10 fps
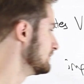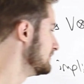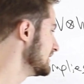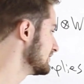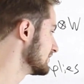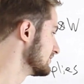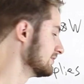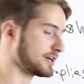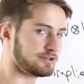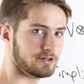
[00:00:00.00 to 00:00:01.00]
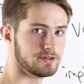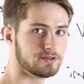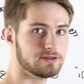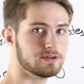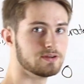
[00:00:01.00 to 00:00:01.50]
a basis vector.
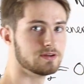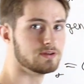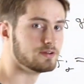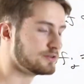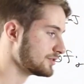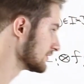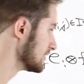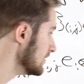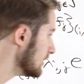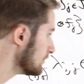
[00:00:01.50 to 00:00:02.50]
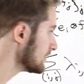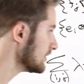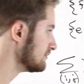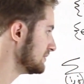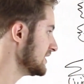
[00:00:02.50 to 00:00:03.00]
So the number
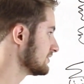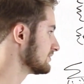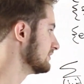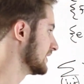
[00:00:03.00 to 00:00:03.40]
of basis